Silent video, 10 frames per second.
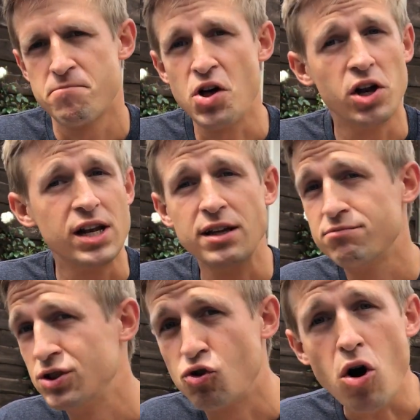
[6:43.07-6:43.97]

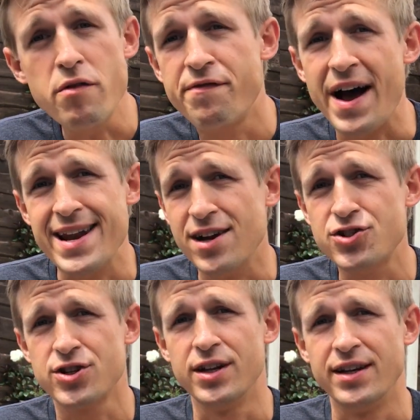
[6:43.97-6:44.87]
Thirdly, grow
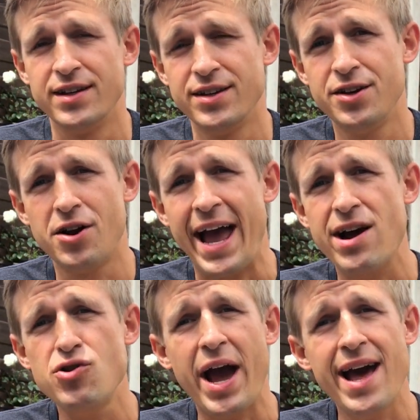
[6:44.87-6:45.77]
financially. You know,
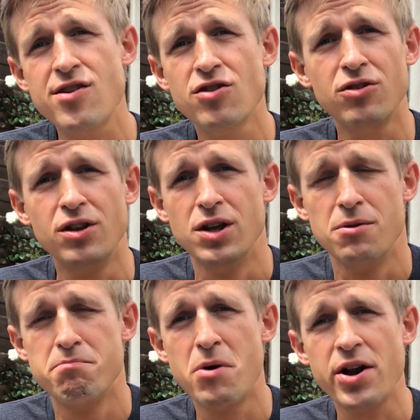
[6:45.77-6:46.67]
how you handle
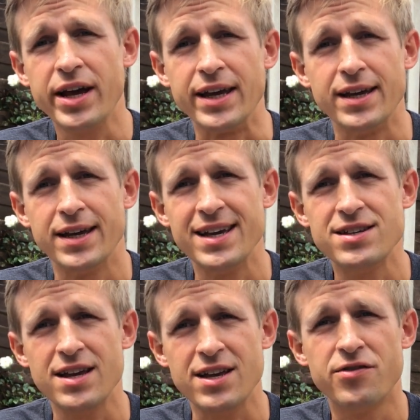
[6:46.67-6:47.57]
money
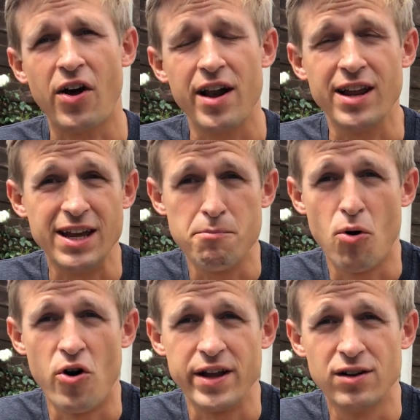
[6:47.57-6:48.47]
is vitally
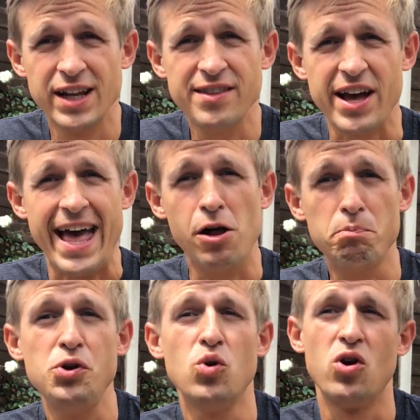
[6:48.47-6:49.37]
important. It'll either
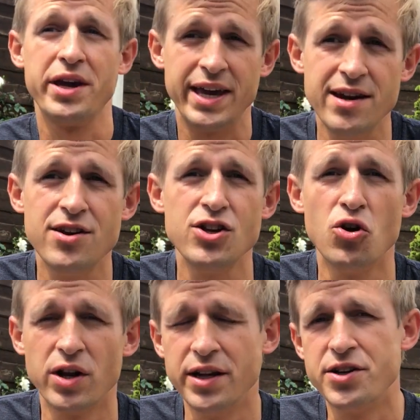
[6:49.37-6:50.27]
help you or hinder
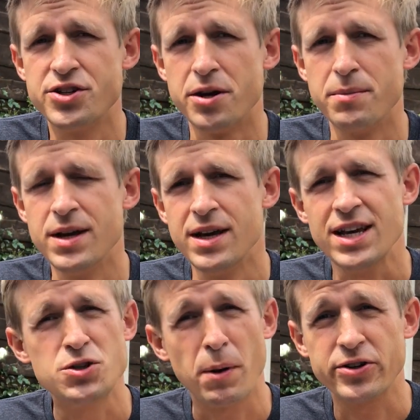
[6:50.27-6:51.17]
your leadership,
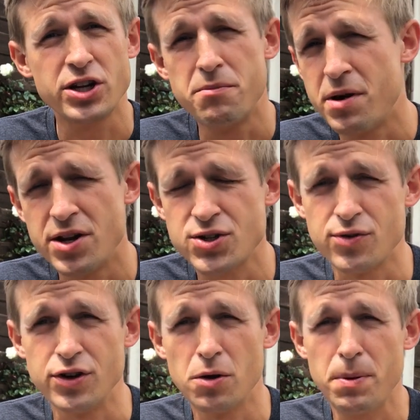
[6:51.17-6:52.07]
especially in
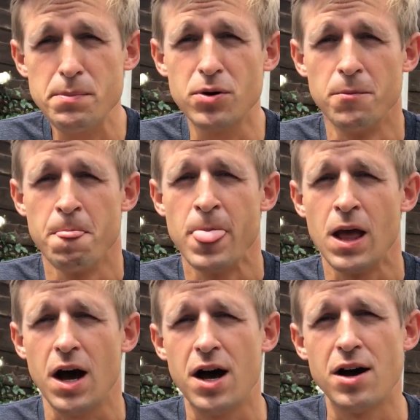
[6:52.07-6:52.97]
ministry. You know, people
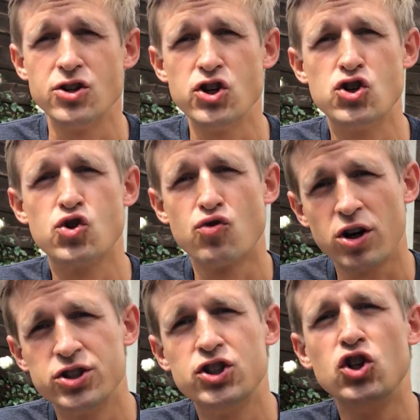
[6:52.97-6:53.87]
should
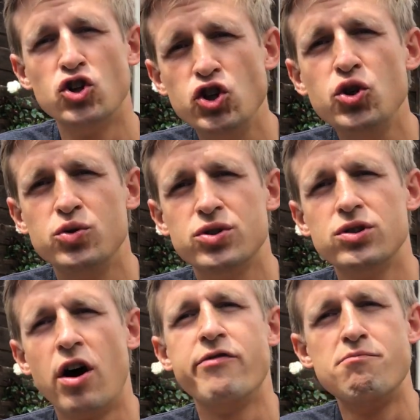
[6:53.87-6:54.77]
trust your
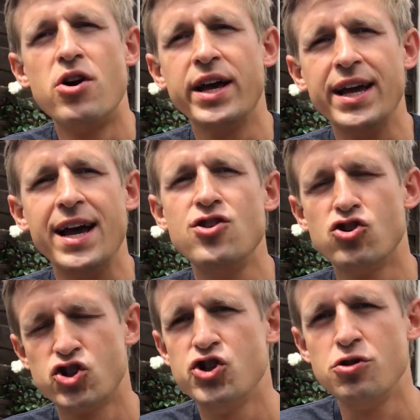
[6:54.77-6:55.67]
use of money and
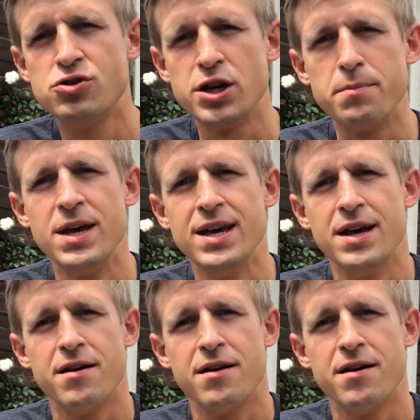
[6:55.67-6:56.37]
your stewardship.